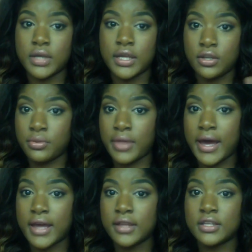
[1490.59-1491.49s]
I know
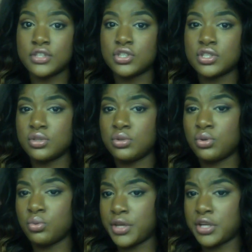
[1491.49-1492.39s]
that. It's just a little
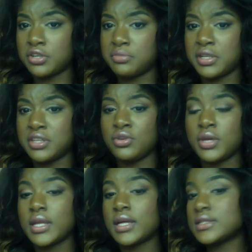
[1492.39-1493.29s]
weird, but you
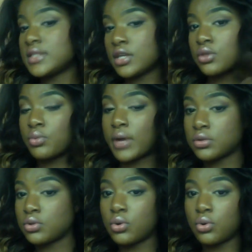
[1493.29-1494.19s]
cannot see it throughout
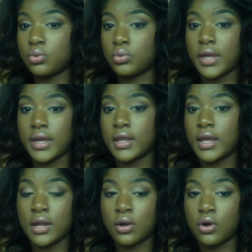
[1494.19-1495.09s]
the whole head
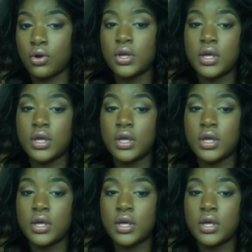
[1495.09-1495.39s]
at all.